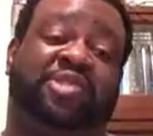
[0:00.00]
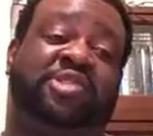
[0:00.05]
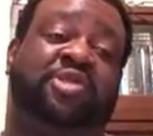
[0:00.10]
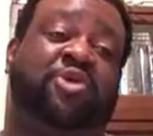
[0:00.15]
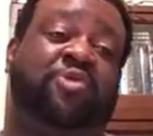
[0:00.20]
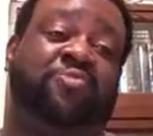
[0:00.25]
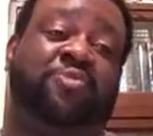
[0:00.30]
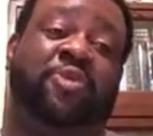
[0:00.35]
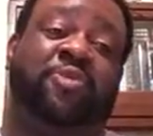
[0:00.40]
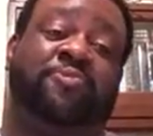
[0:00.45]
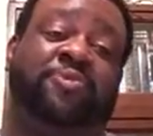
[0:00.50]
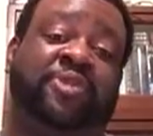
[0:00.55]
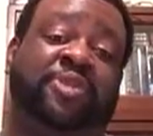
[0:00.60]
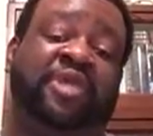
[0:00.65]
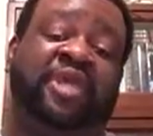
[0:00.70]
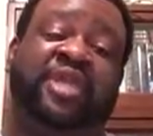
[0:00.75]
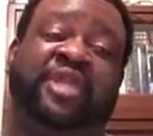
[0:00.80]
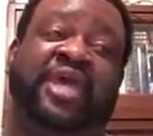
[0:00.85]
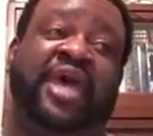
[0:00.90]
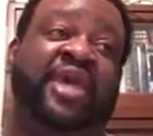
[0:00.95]
so
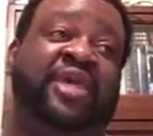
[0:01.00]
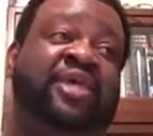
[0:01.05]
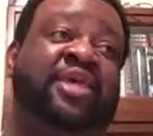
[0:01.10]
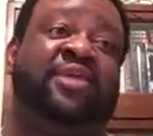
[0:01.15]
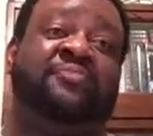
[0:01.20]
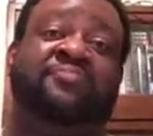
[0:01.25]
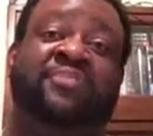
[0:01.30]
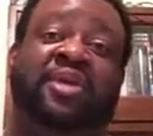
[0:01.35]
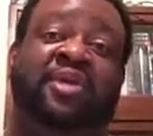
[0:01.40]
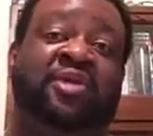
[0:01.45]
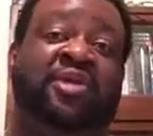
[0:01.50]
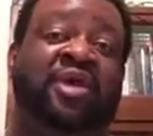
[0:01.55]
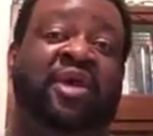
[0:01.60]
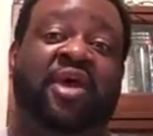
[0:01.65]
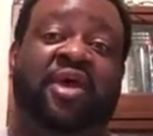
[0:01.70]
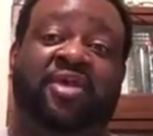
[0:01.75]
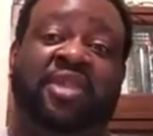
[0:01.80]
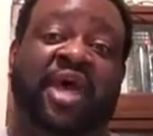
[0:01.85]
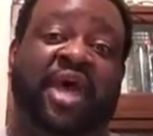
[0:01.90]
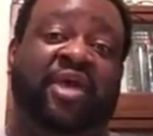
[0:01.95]
perfectly, and that hit me.
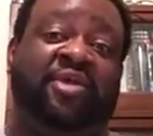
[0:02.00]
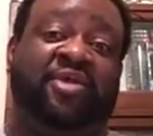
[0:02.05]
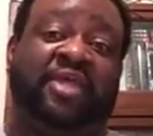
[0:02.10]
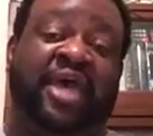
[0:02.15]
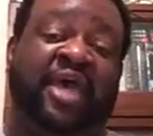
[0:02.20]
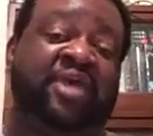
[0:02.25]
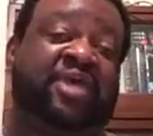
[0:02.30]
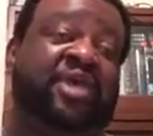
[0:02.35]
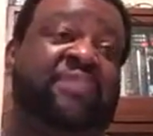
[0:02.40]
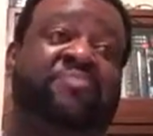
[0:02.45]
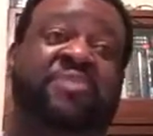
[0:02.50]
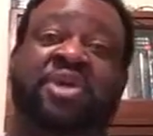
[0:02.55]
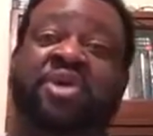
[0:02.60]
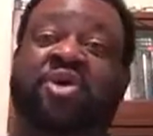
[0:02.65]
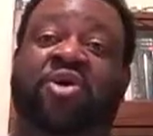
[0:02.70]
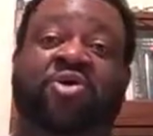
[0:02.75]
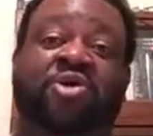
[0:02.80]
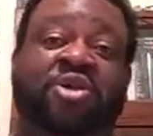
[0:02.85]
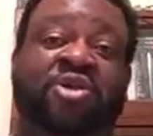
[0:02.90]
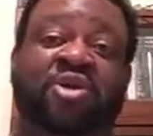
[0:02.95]
That hit me
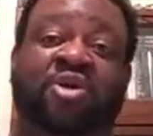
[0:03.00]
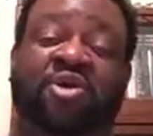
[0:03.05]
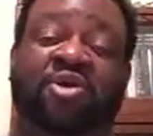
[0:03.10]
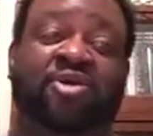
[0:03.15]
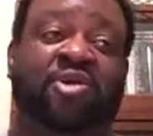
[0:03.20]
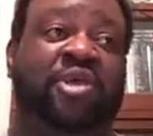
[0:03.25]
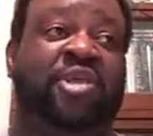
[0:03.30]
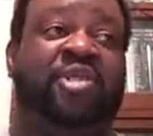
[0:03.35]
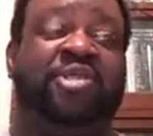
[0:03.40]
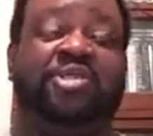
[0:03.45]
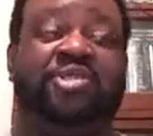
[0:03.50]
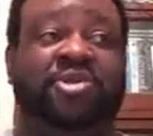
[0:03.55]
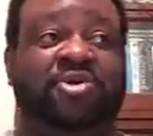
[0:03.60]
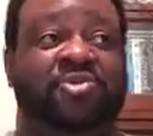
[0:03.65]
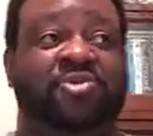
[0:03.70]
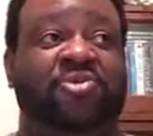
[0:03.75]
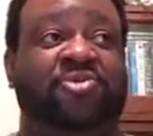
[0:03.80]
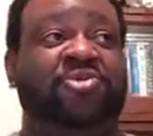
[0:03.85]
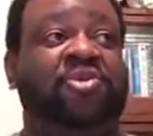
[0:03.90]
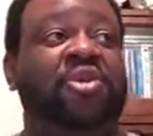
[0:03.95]
hard in the heart and the
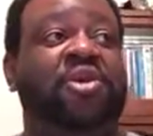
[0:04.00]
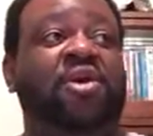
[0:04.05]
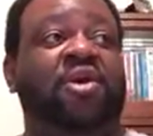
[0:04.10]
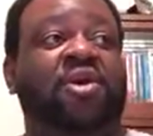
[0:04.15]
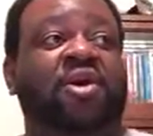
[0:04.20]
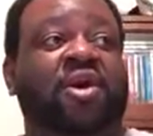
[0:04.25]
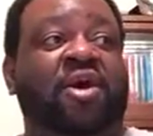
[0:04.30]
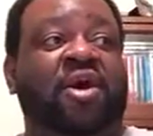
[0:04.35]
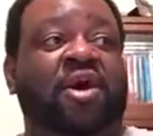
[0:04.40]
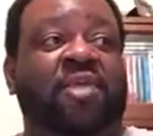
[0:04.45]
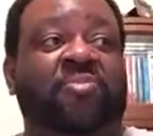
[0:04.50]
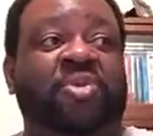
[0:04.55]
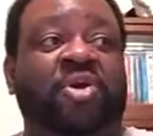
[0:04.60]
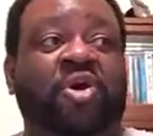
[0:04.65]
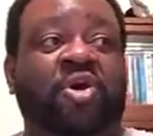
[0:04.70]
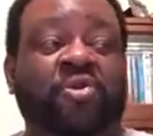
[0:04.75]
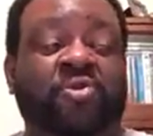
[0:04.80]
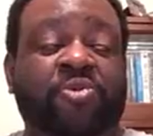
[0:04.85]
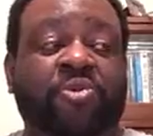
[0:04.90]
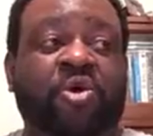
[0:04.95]
soul. But
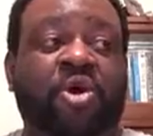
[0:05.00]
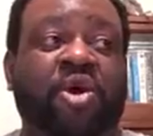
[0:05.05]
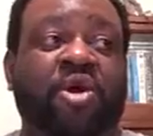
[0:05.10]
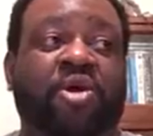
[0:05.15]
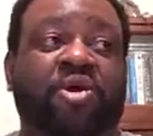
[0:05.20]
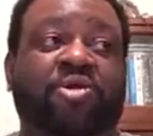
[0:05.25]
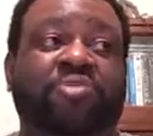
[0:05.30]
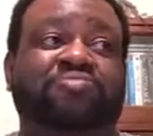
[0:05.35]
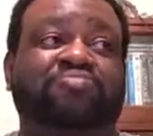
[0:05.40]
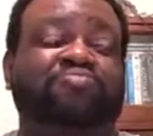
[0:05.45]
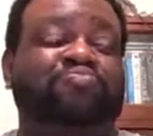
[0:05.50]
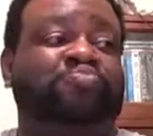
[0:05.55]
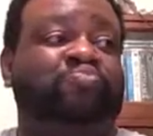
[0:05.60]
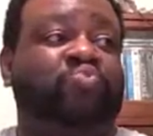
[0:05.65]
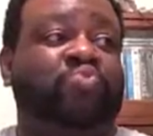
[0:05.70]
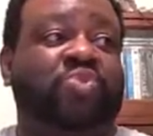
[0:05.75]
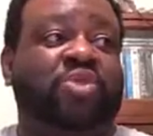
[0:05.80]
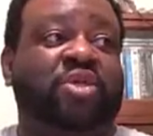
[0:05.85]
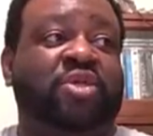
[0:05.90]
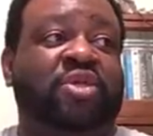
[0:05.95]
overall,
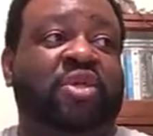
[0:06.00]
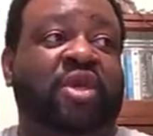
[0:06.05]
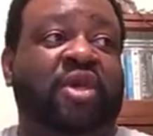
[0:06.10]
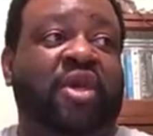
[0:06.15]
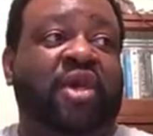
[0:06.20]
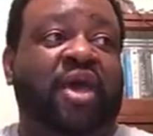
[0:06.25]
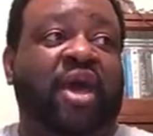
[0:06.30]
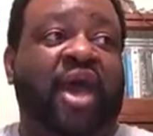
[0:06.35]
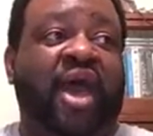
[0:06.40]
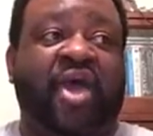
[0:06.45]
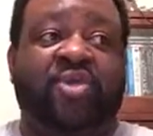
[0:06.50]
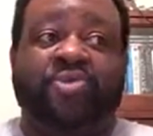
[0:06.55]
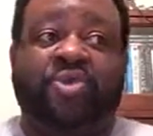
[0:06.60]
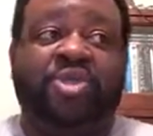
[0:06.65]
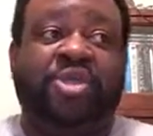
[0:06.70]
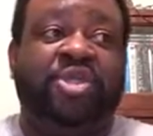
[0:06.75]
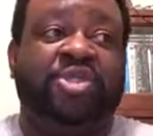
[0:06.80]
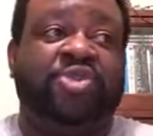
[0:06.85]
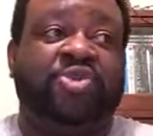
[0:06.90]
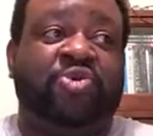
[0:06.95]
I
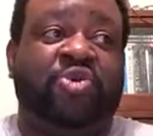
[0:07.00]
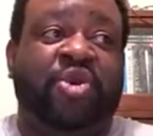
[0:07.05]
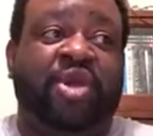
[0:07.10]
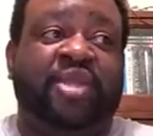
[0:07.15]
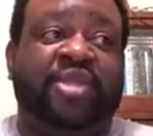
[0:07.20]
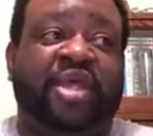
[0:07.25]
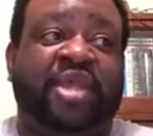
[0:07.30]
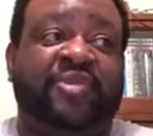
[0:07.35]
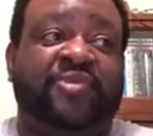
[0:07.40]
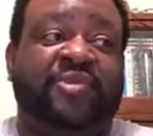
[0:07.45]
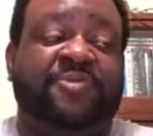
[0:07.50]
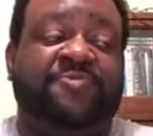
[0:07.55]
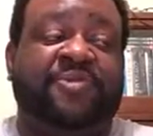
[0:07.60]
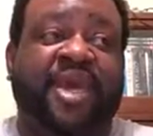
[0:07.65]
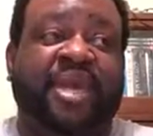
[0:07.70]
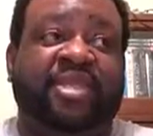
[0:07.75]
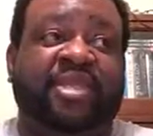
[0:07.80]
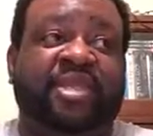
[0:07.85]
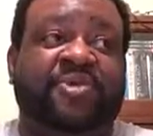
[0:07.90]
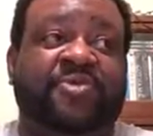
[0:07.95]
really enjoyed the
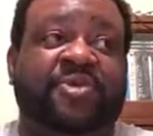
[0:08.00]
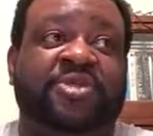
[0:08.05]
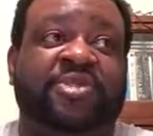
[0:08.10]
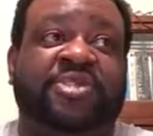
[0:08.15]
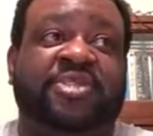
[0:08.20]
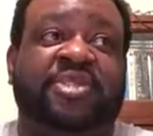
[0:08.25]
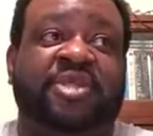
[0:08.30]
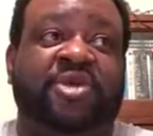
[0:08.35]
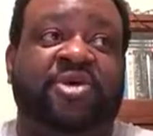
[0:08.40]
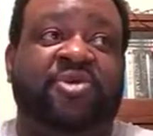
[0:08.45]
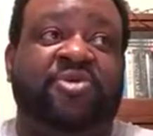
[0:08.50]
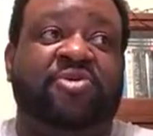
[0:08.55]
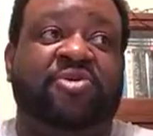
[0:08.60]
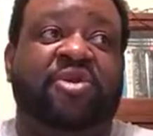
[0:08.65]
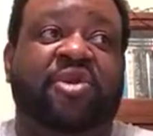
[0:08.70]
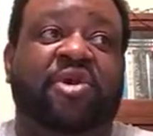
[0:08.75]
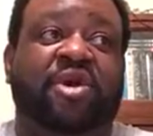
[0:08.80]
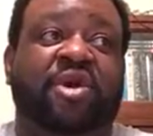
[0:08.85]
fact that it was still